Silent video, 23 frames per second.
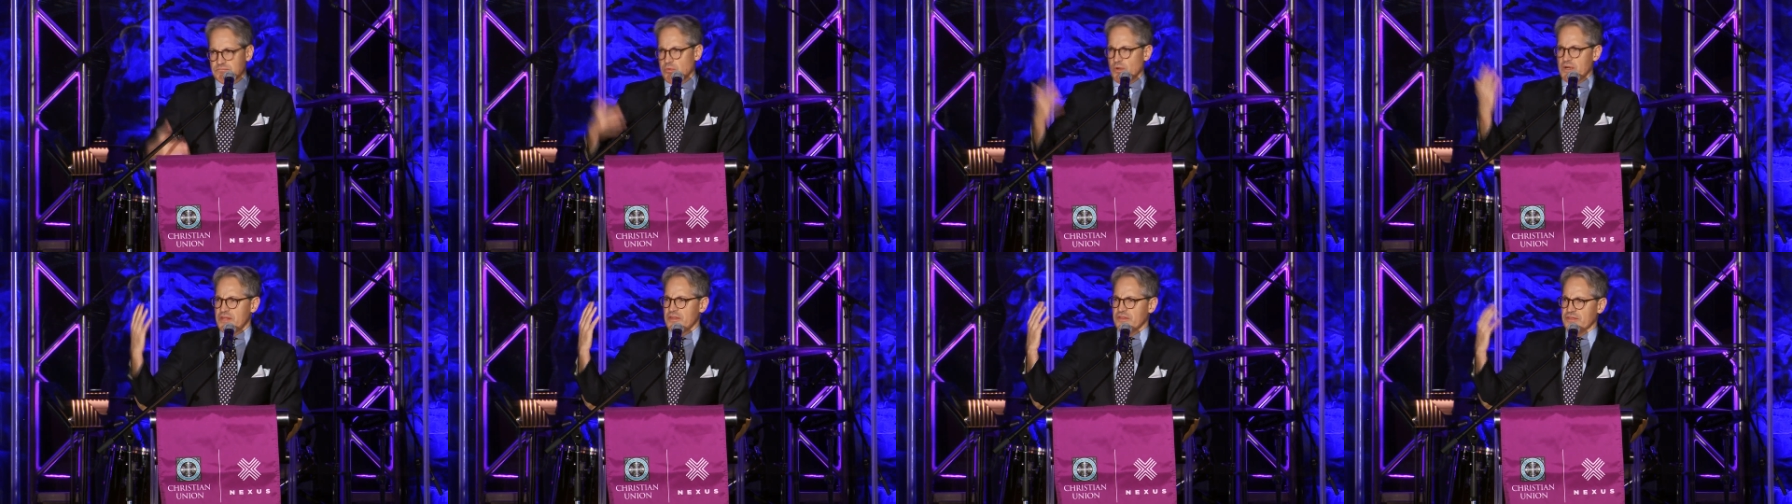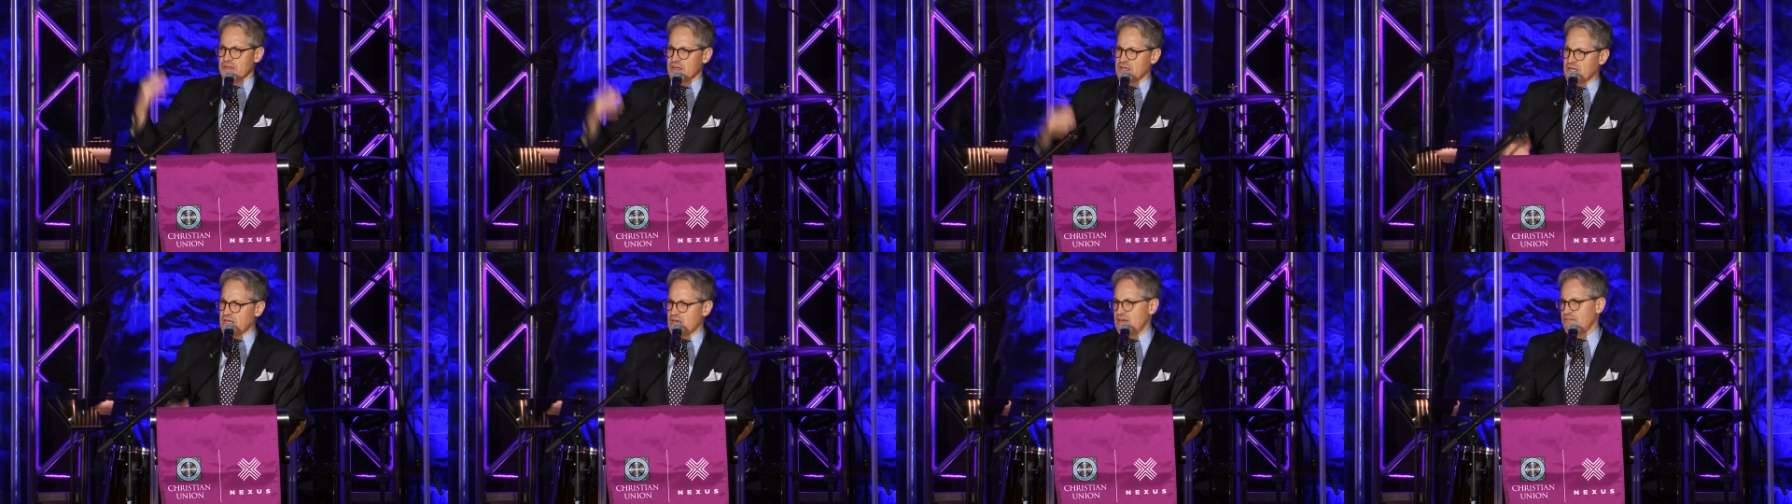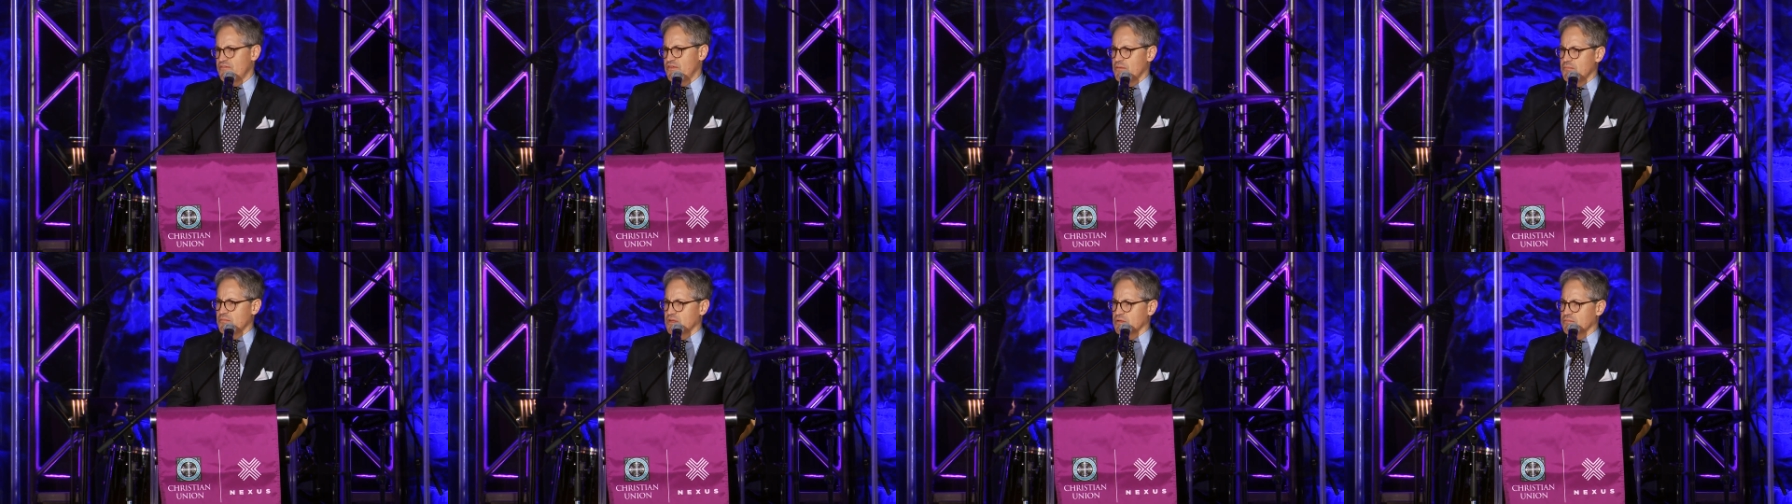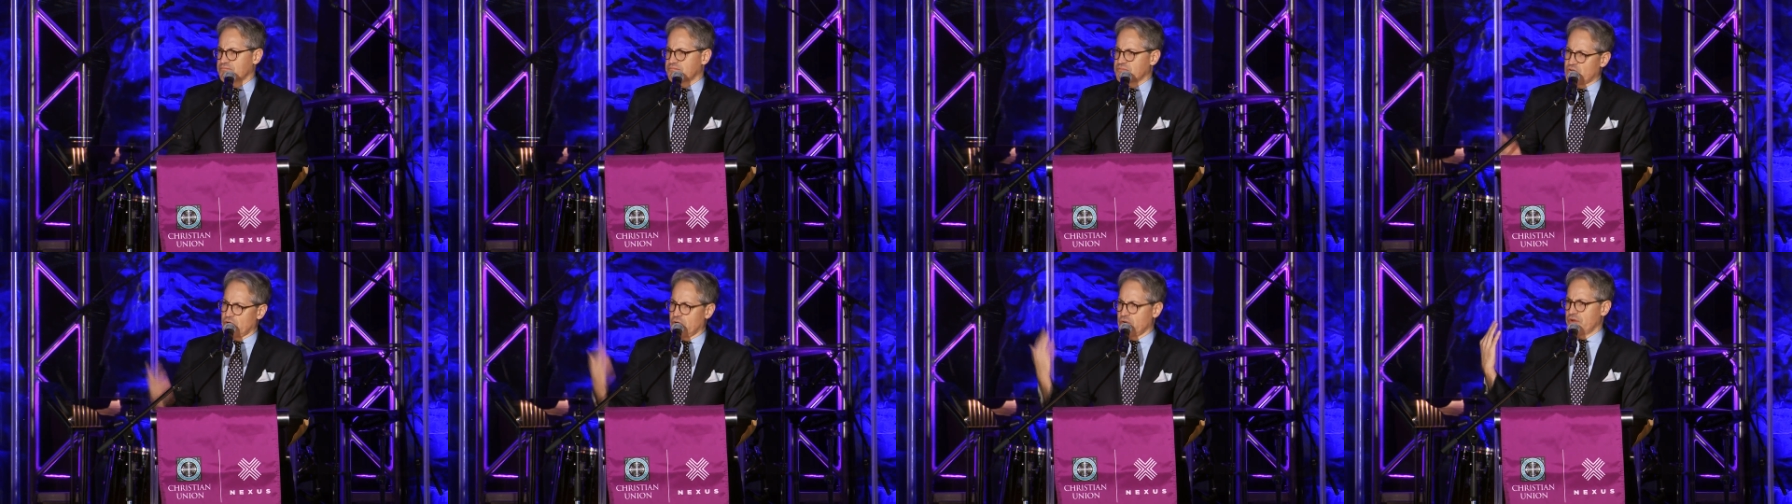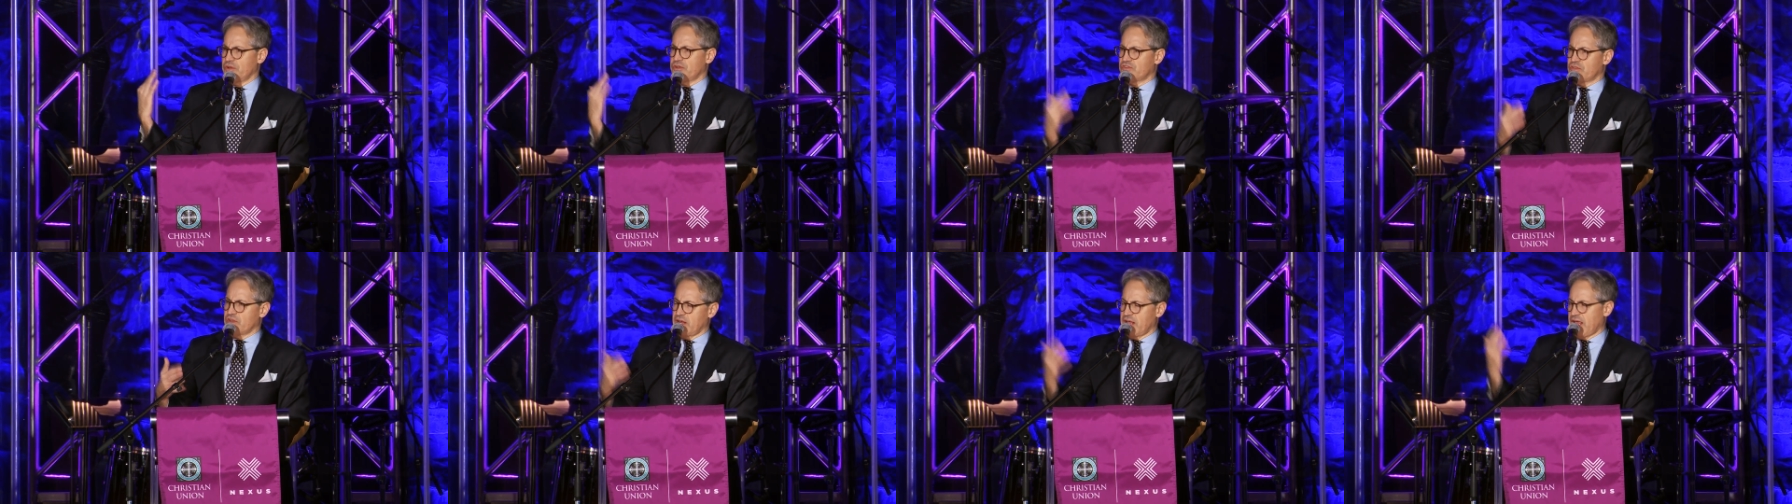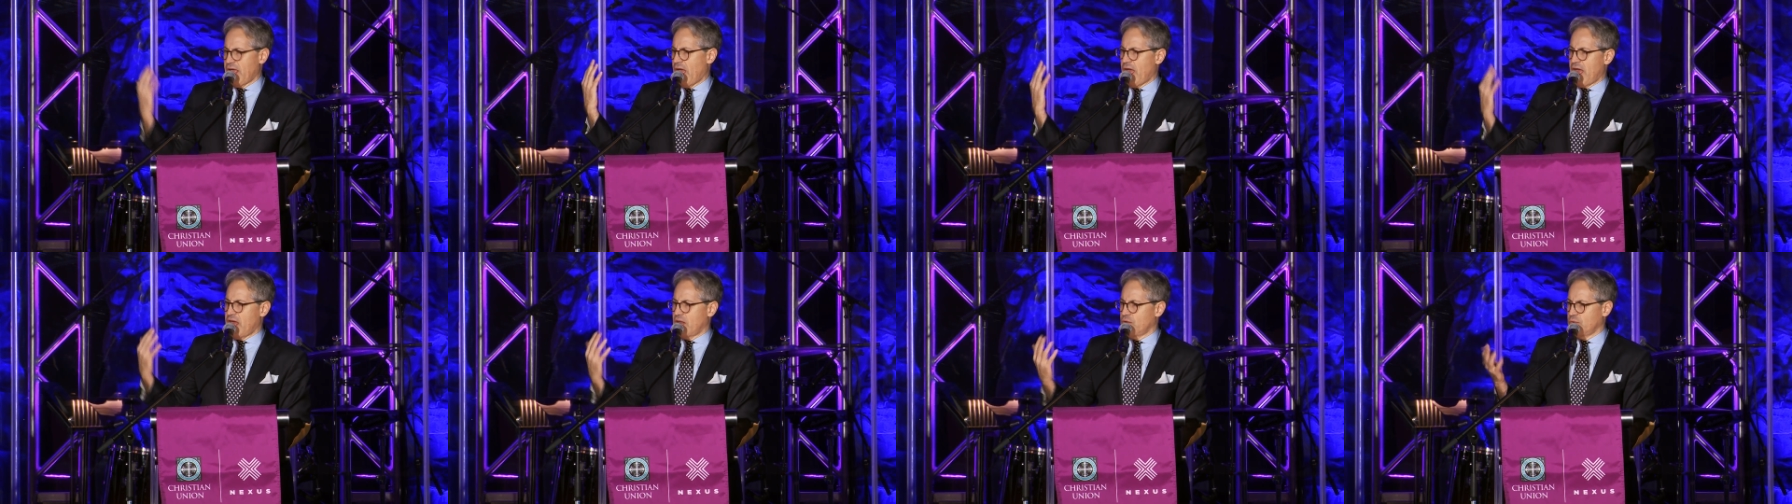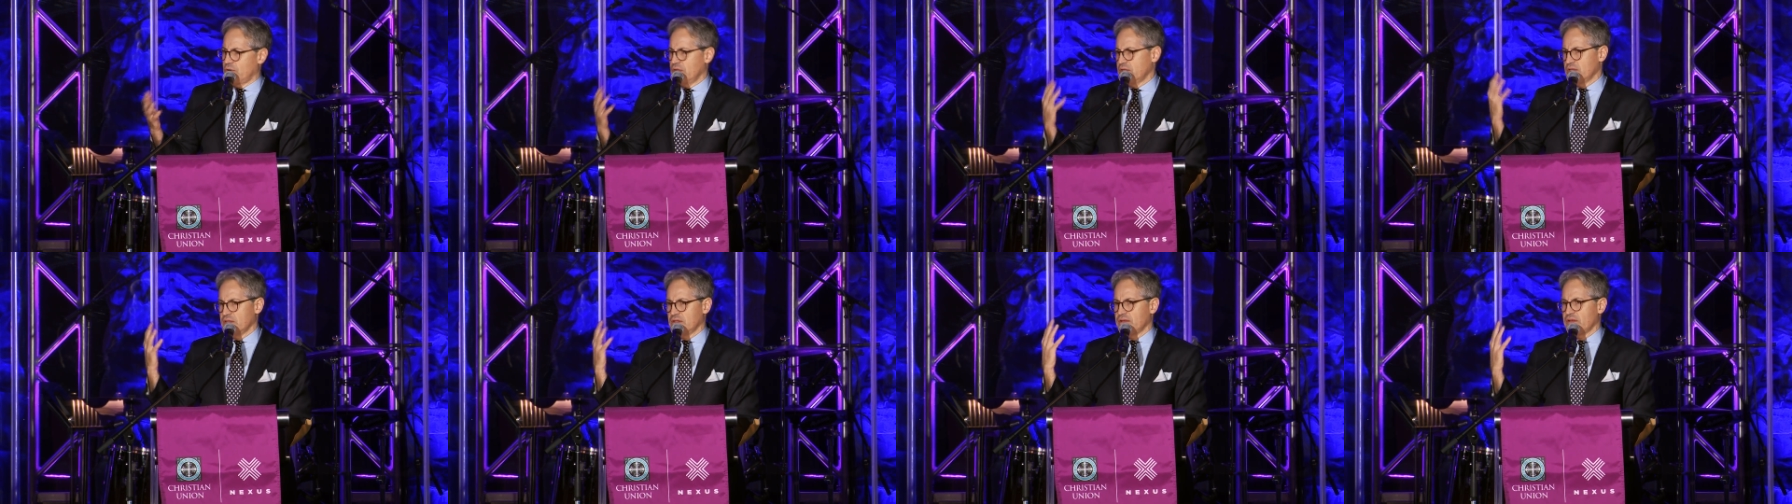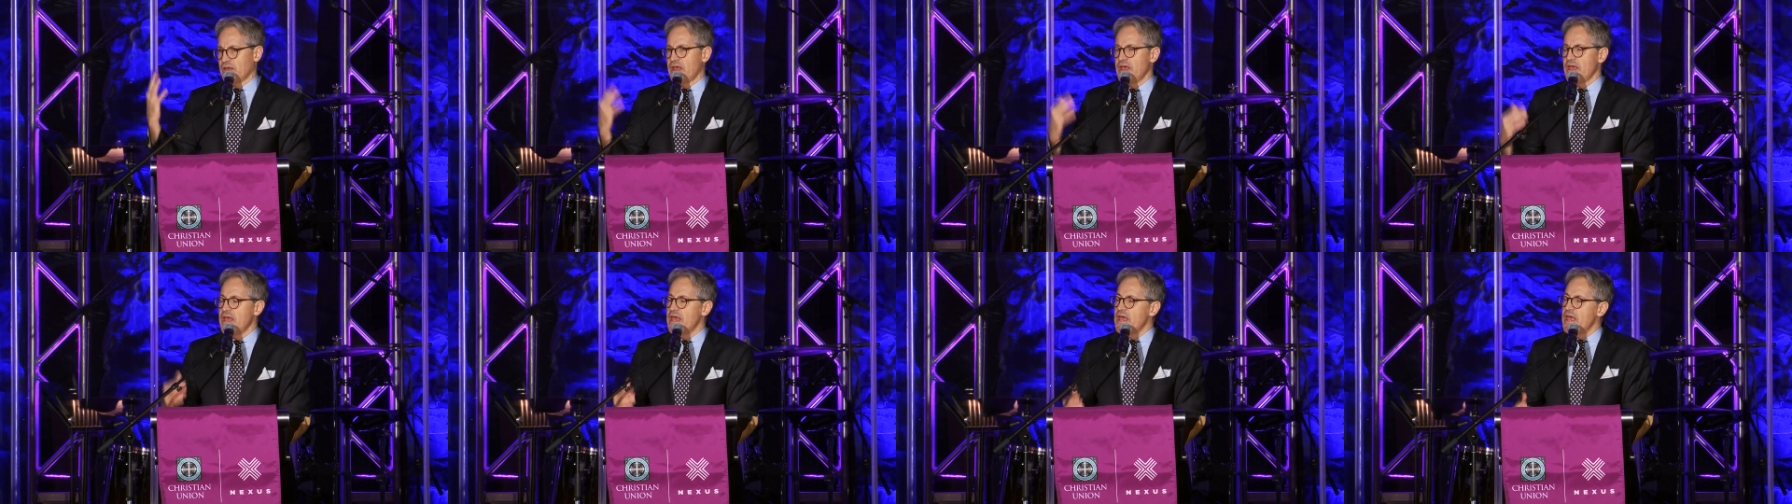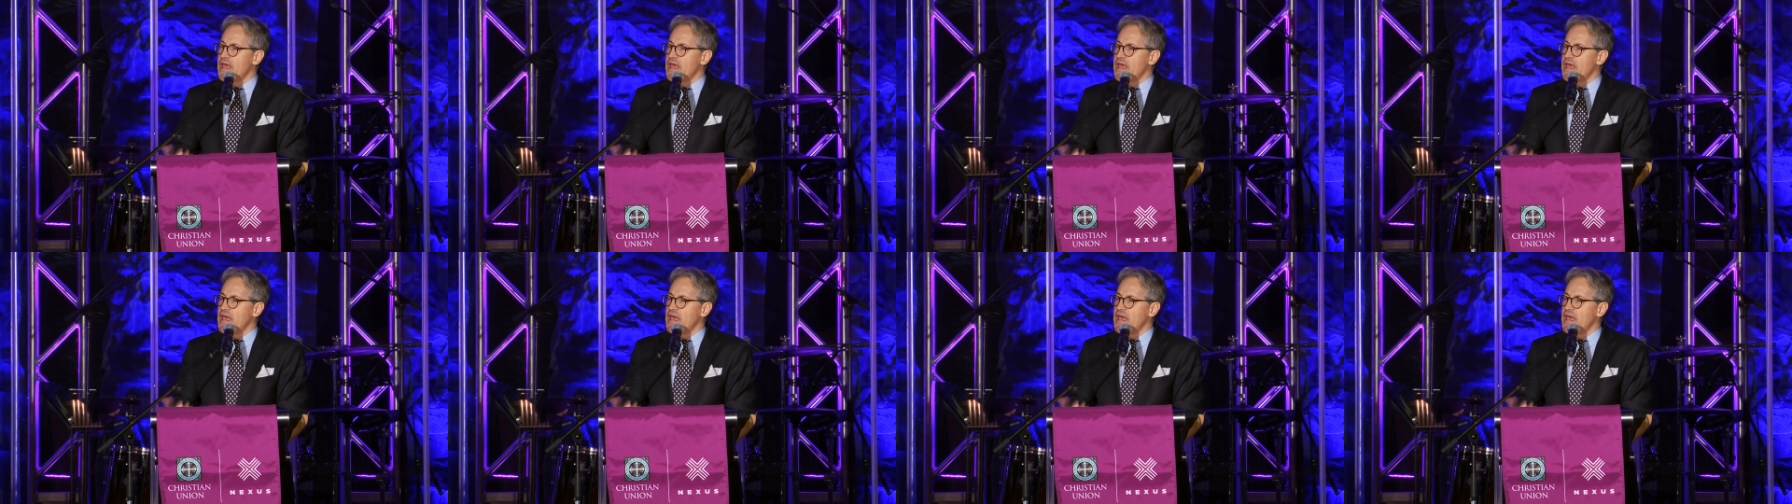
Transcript: what do you think gave him the courage that he had? What do you think?